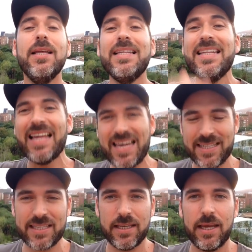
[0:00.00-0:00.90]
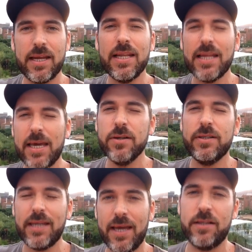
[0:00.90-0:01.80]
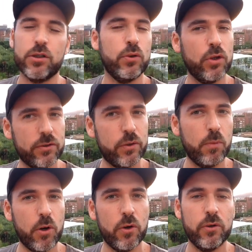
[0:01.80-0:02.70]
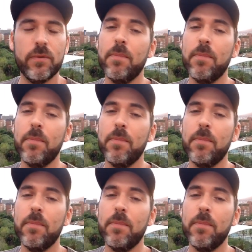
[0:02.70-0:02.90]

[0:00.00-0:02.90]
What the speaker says: at a later date, so not tomorrow,